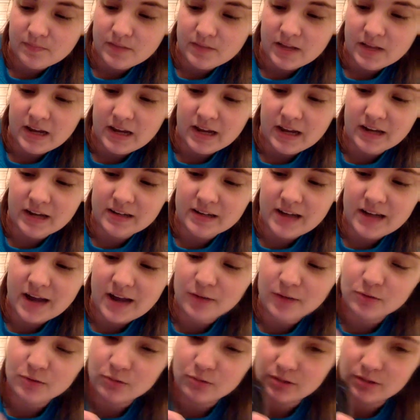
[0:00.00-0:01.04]
and
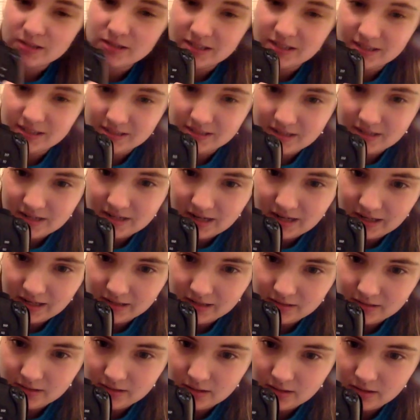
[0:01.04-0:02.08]
outdoor scenes at
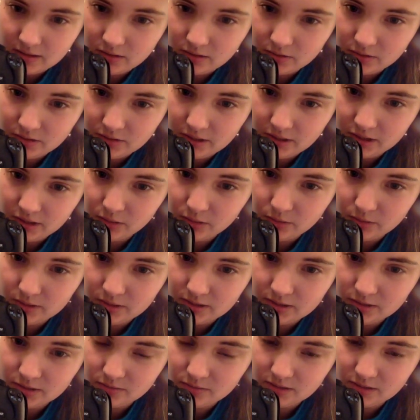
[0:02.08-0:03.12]
night, and it'll tell you what to
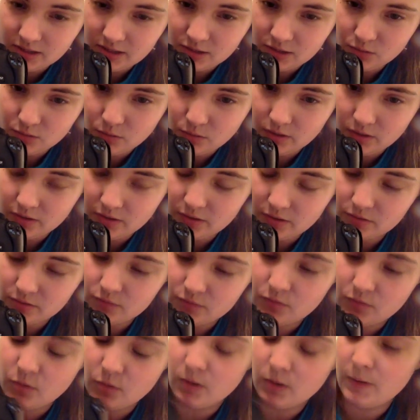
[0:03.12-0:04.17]
use each one of those
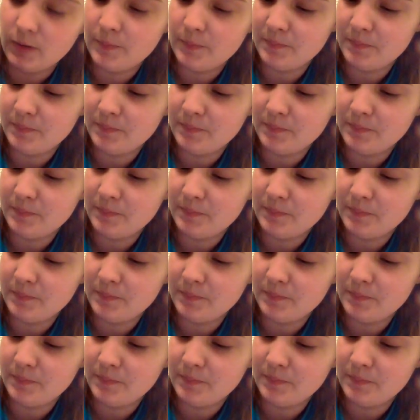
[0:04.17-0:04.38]
for.